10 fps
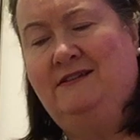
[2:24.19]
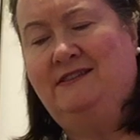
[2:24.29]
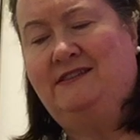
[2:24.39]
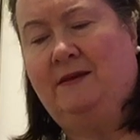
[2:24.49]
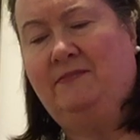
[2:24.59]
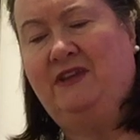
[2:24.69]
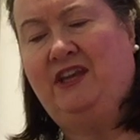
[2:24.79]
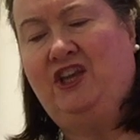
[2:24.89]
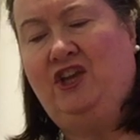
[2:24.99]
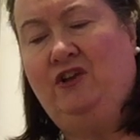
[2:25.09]
something
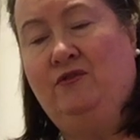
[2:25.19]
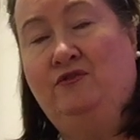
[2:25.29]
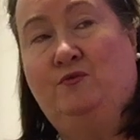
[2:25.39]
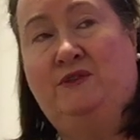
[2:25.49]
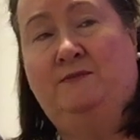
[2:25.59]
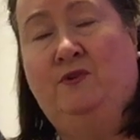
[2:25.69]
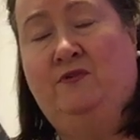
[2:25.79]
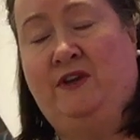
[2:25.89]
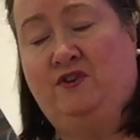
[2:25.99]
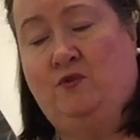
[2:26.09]
huge was
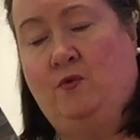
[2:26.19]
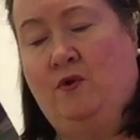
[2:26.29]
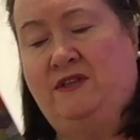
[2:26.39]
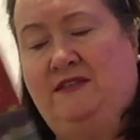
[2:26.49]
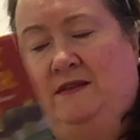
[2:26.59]
moving towards